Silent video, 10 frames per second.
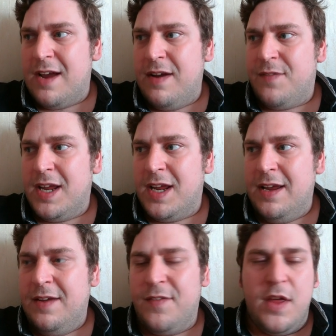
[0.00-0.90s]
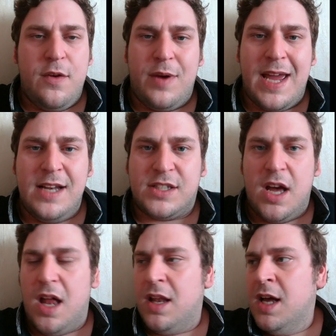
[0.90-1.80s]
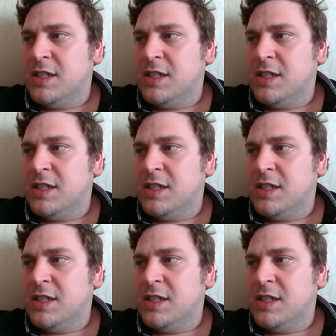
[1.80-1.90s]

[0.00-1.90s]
even though they're against Hull.